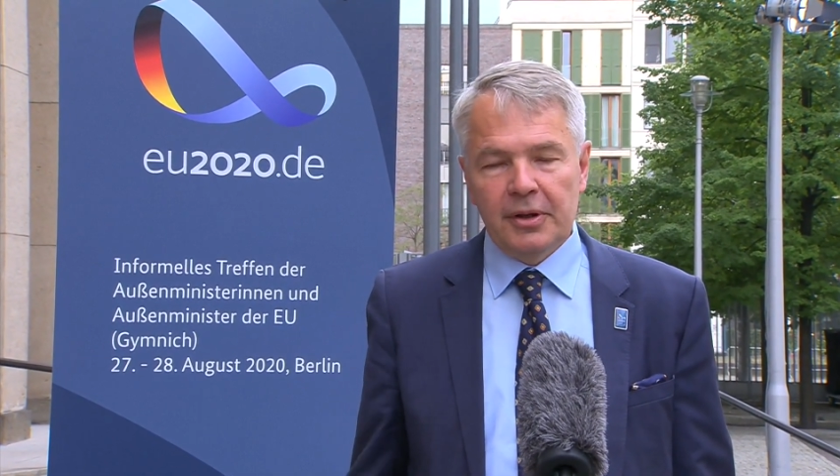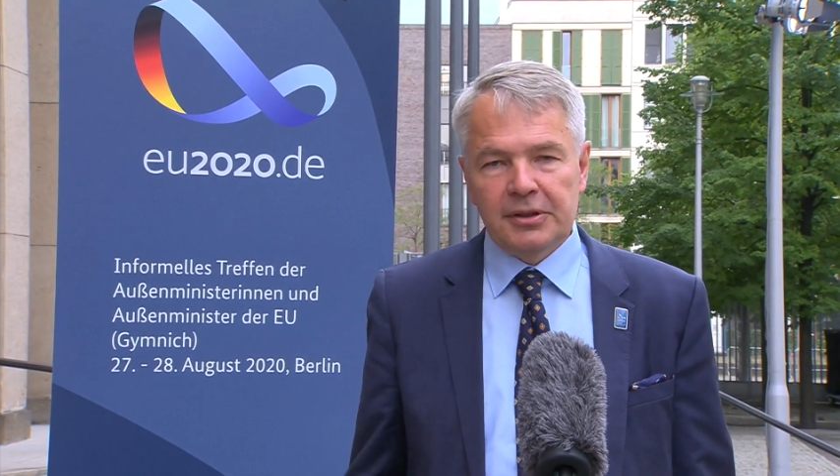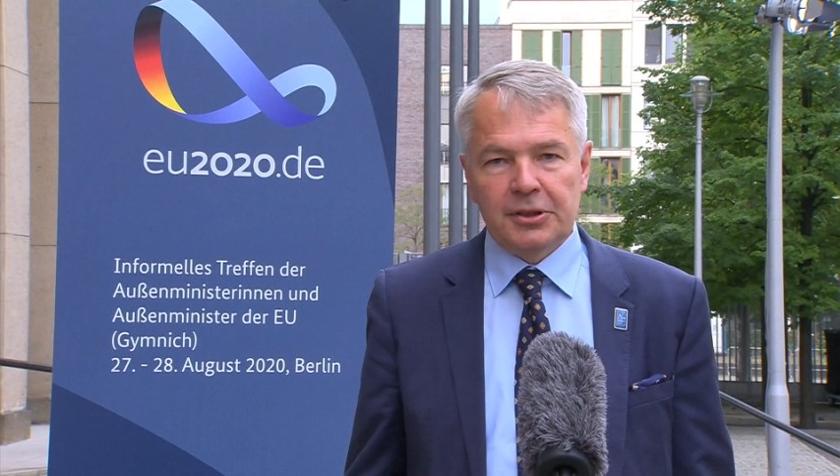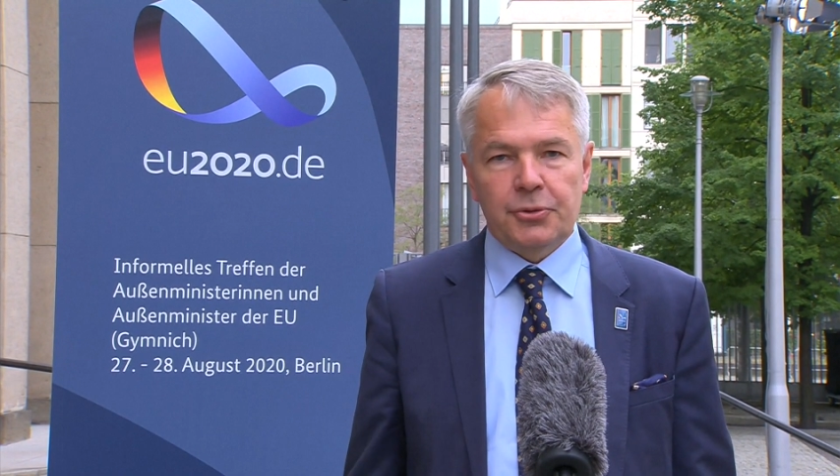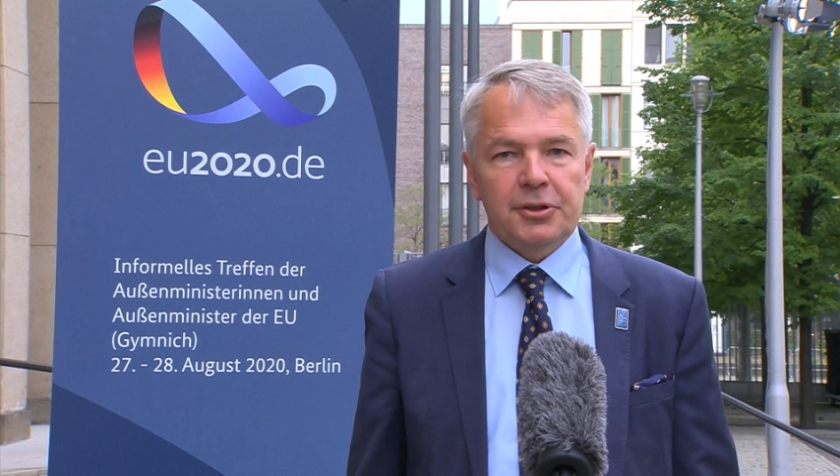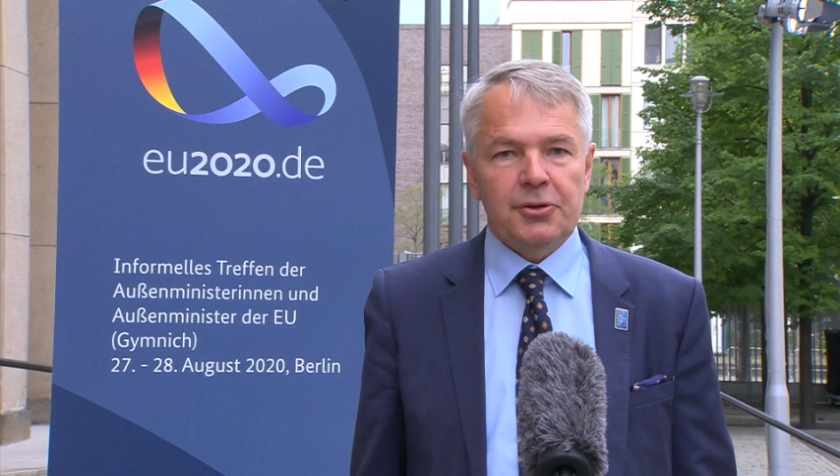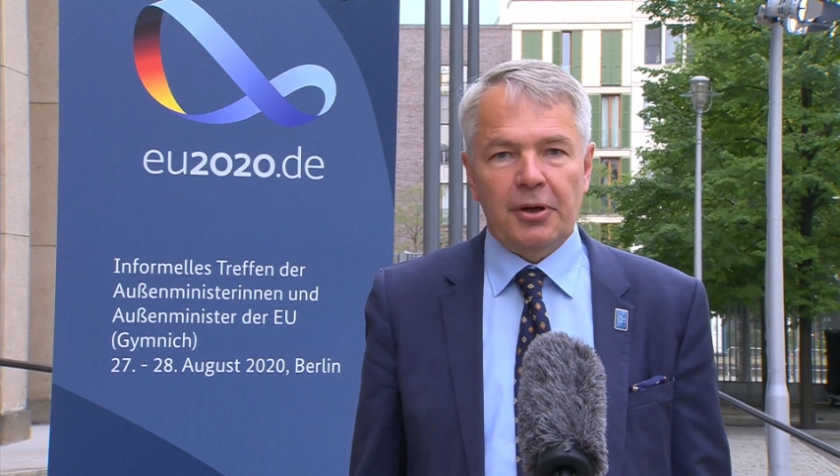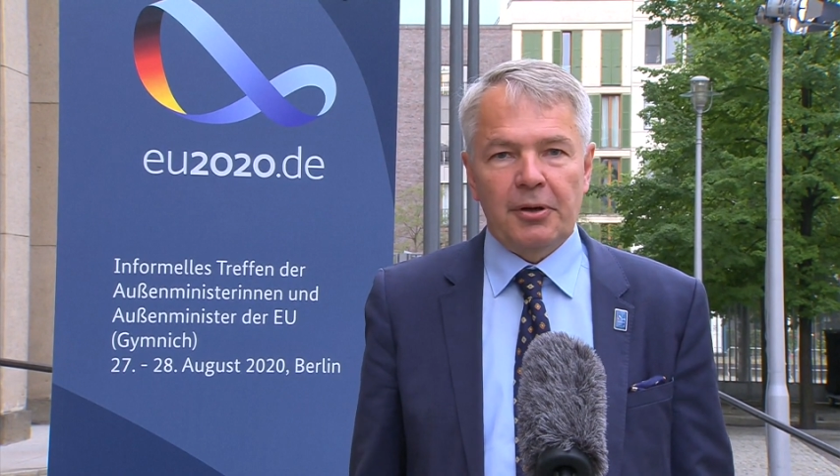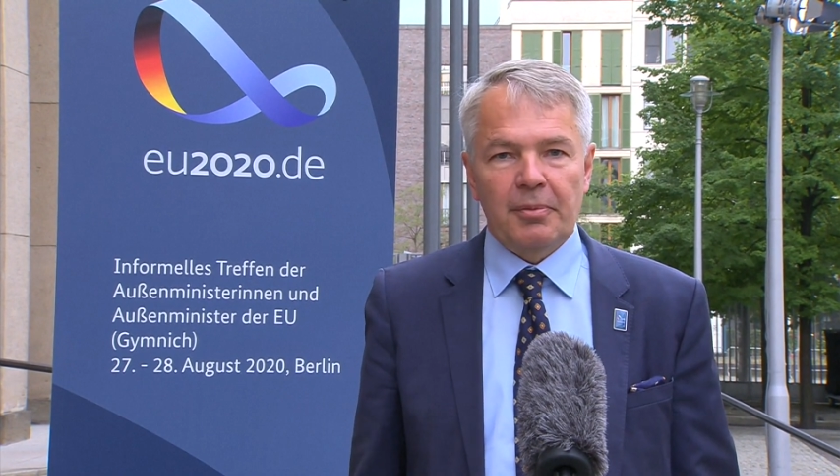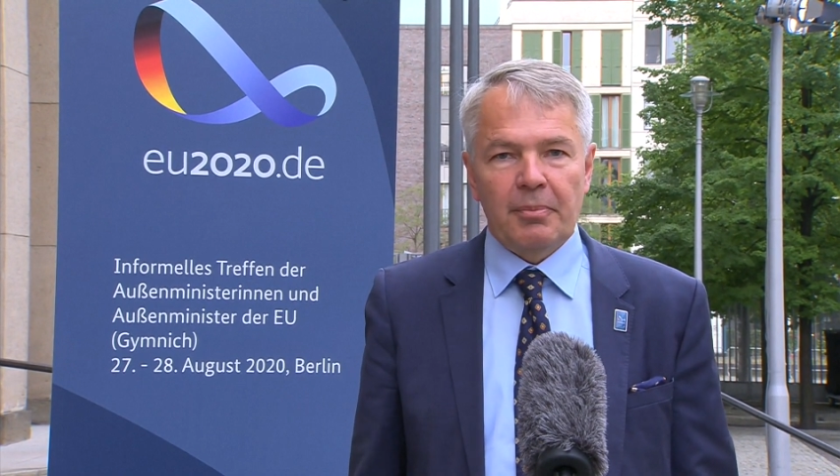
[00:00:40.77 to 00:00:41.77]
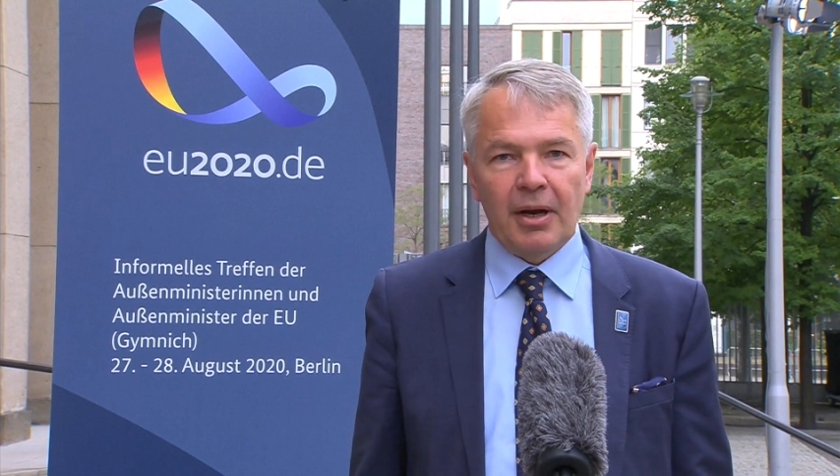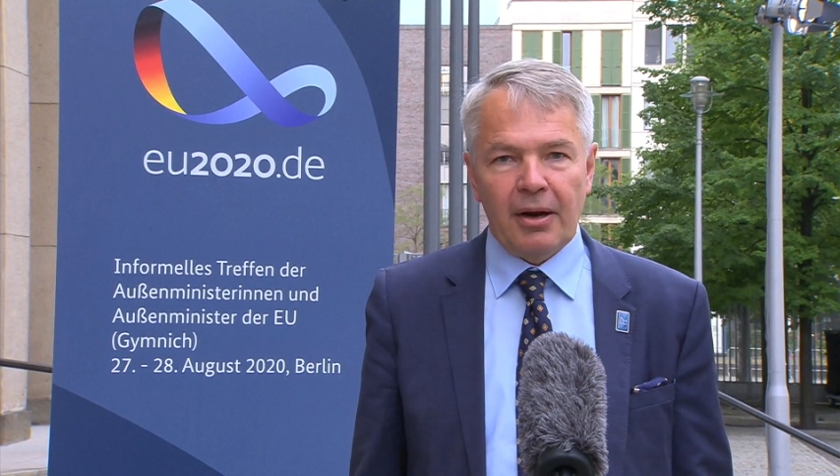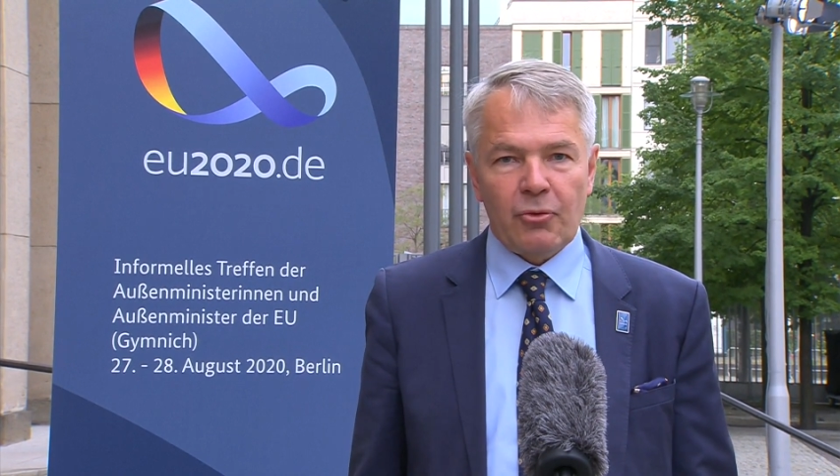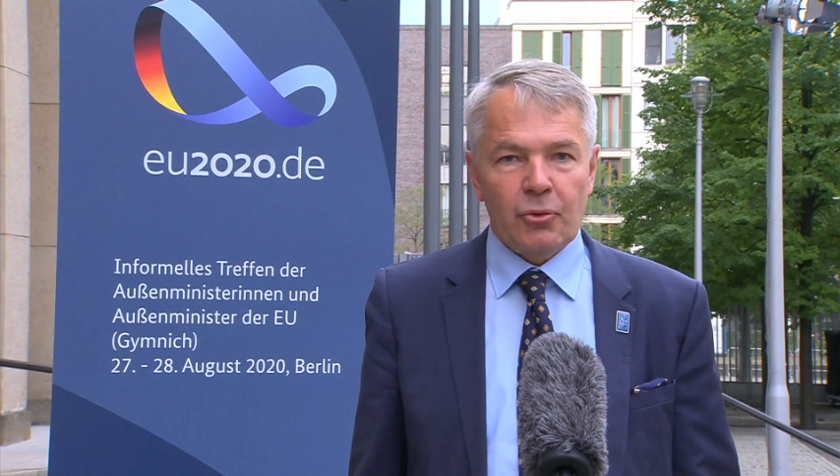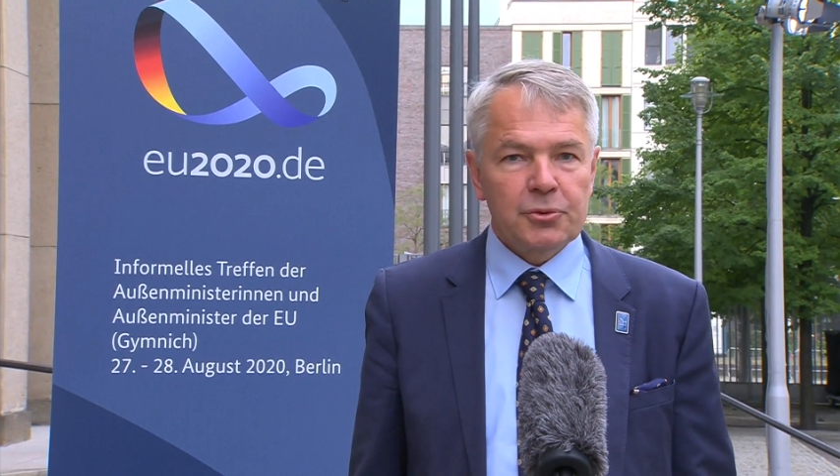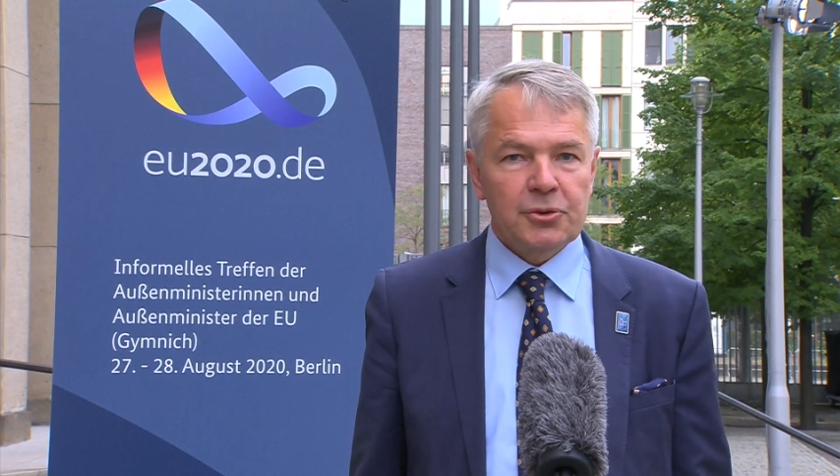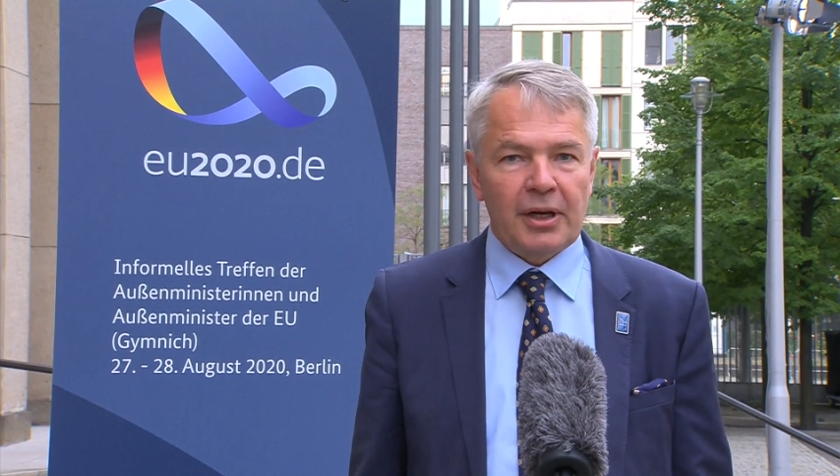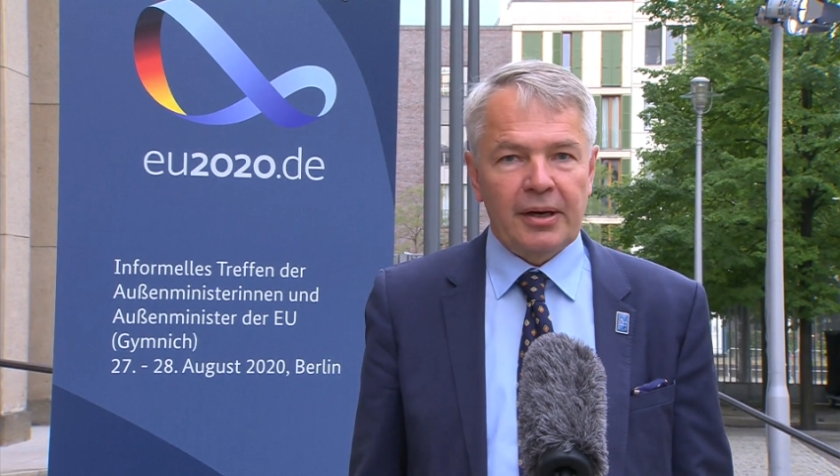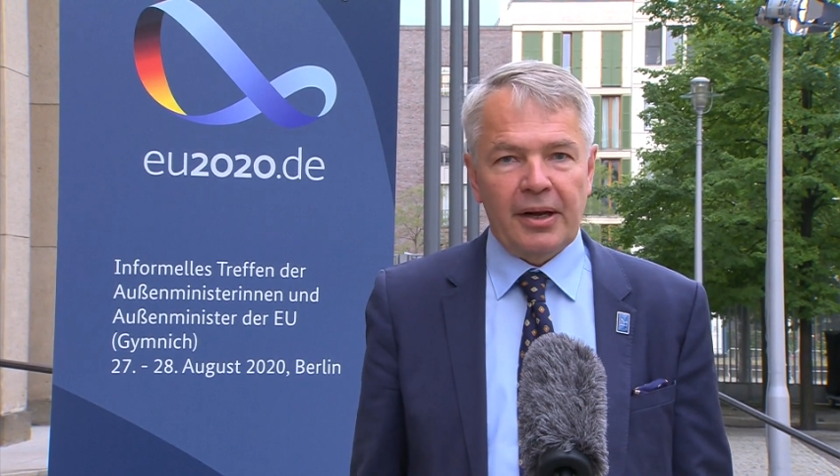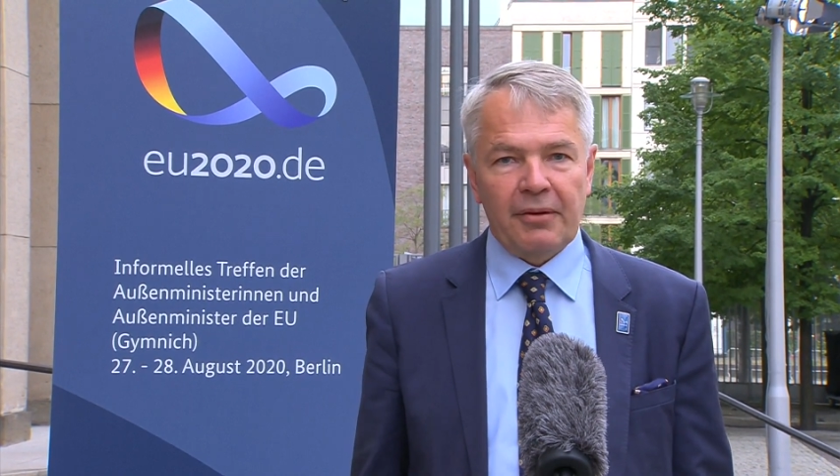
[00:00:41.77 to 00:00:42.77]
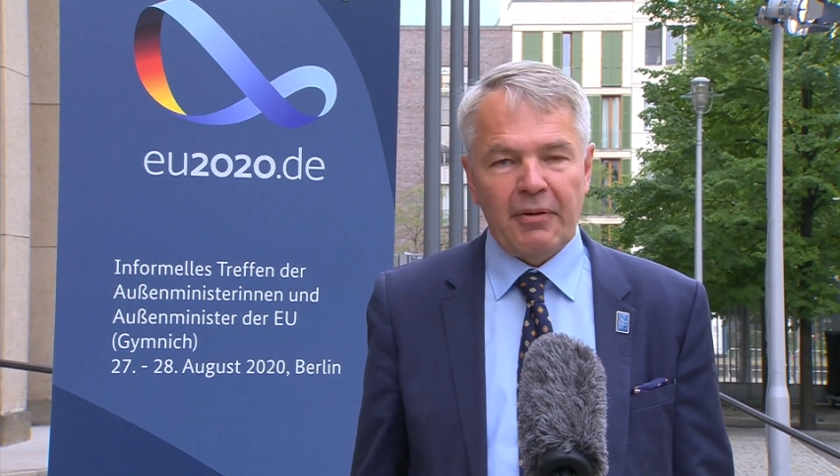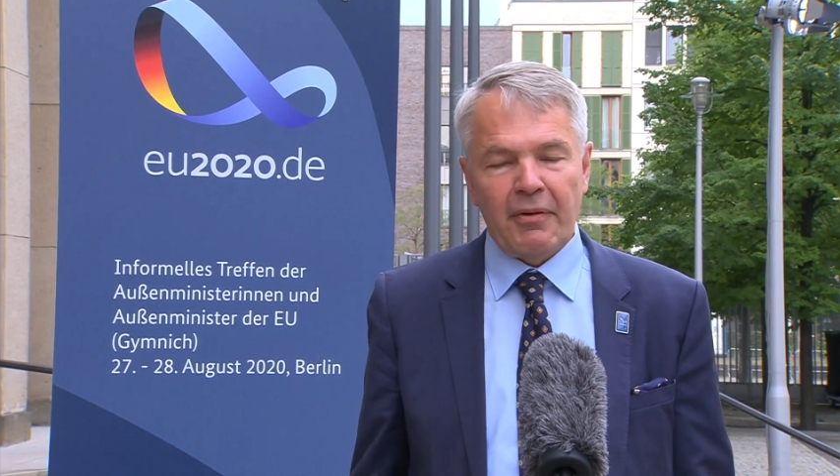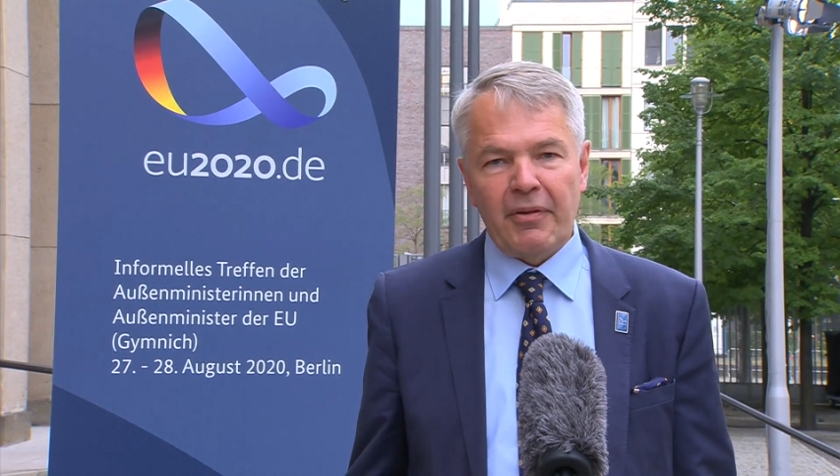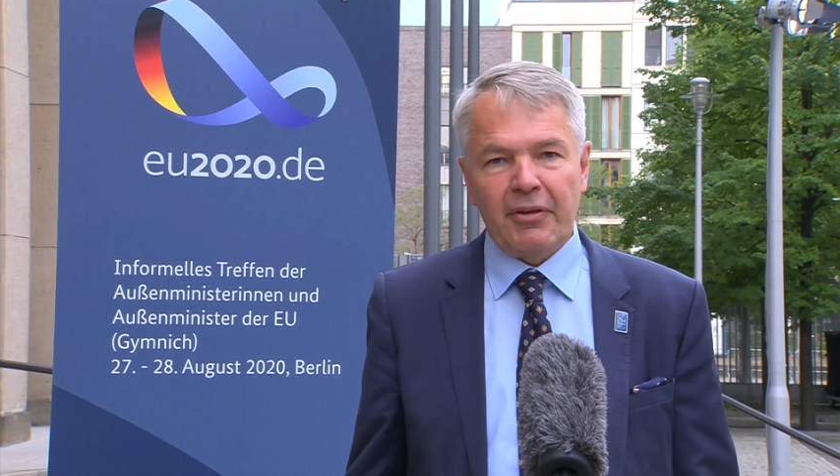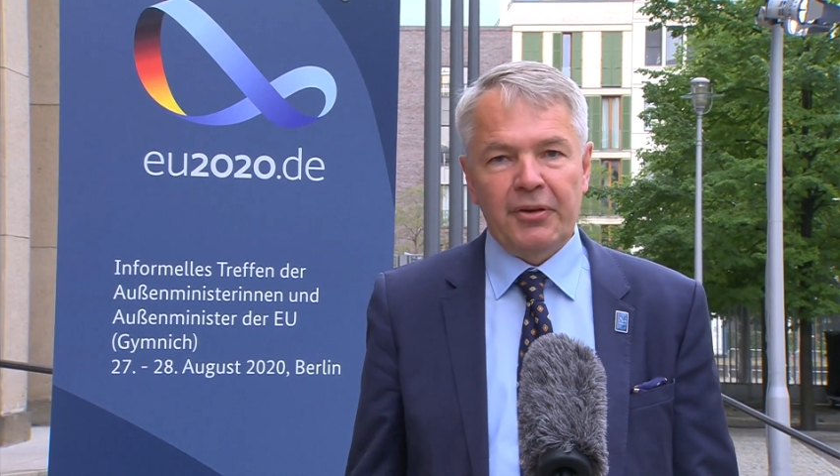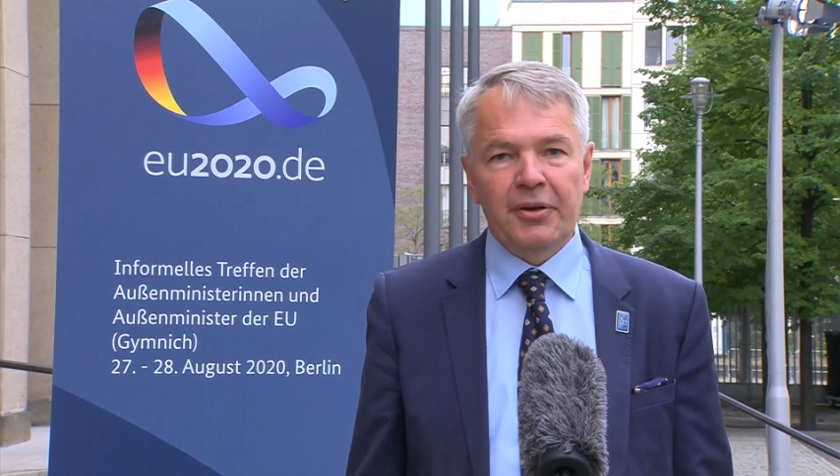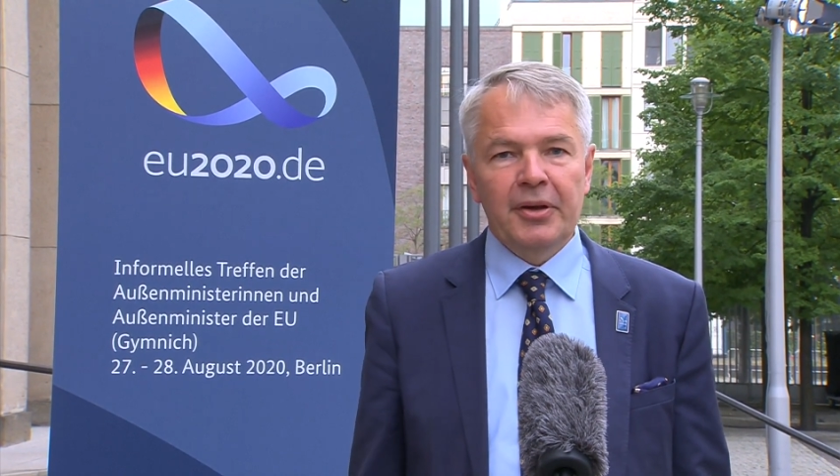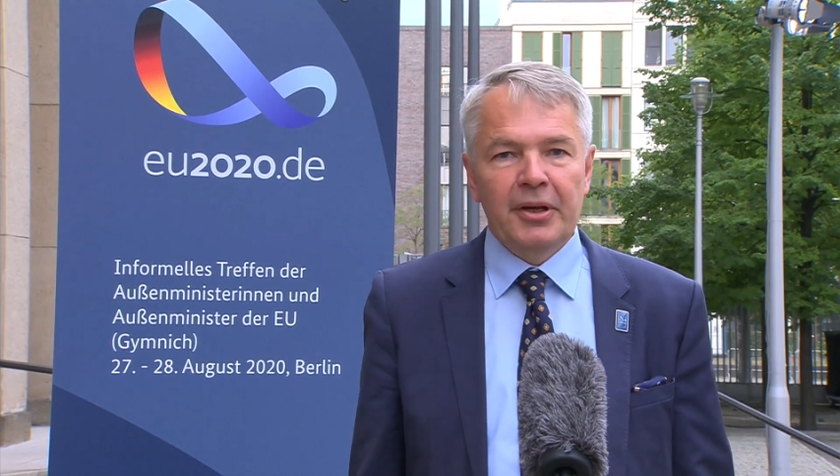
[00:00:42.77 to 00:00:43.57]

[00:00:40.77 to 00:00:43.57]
situation in Belarus, and we were very